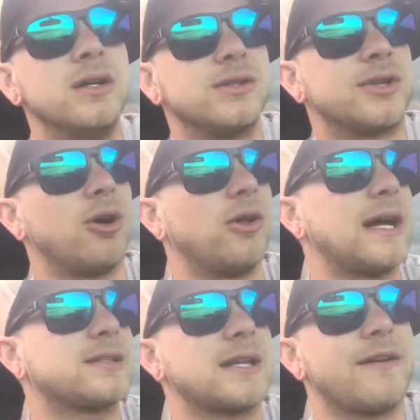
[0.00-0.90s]
So
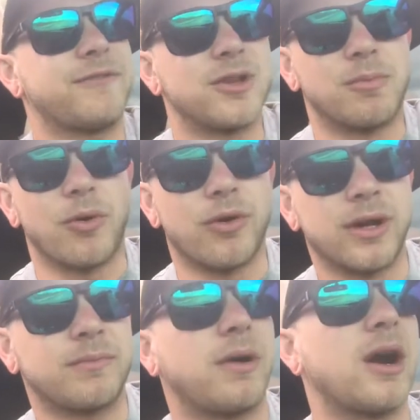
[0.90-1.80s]
that's that for the
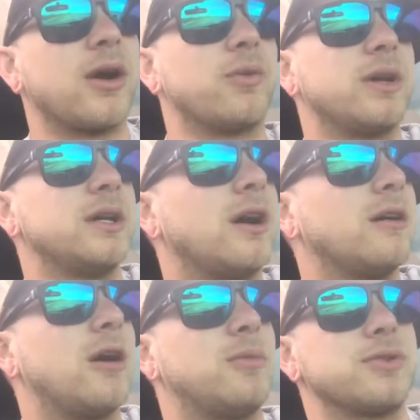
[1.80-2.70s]
boring part. We
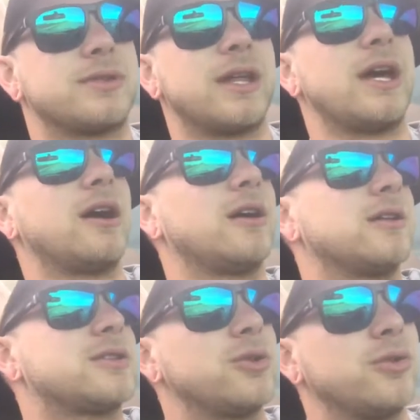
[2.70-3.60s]
are almost
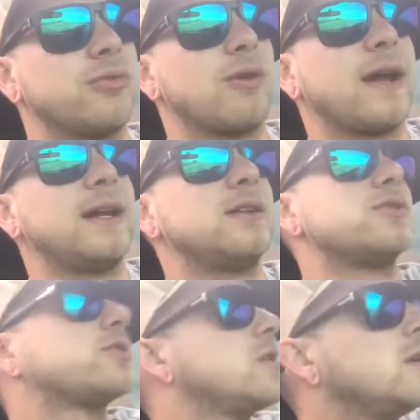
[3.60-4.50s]
there to the
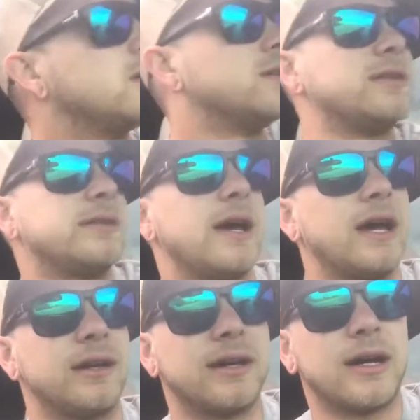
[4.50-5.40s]
range,
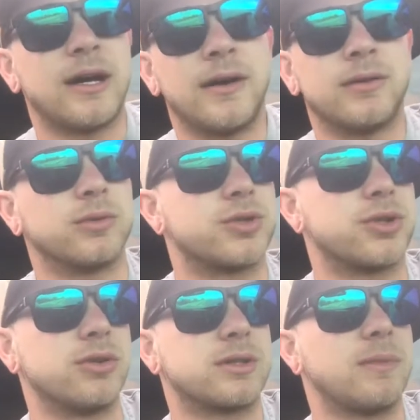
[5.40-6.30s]
and we'll
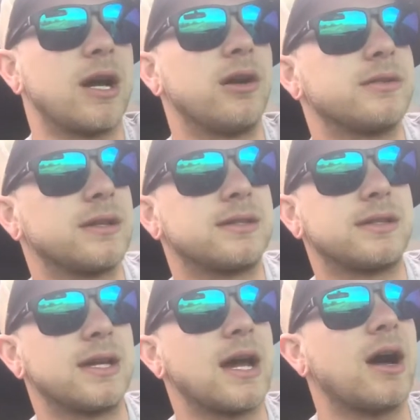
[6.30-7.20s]
shoot some arrows. Let's
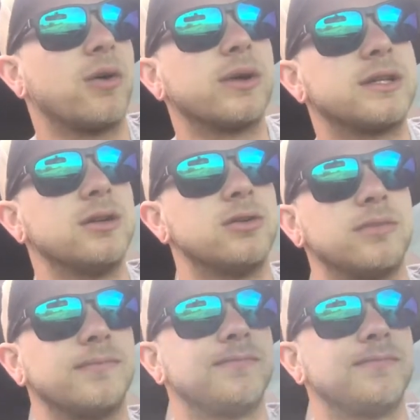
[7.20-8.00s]
see how we do.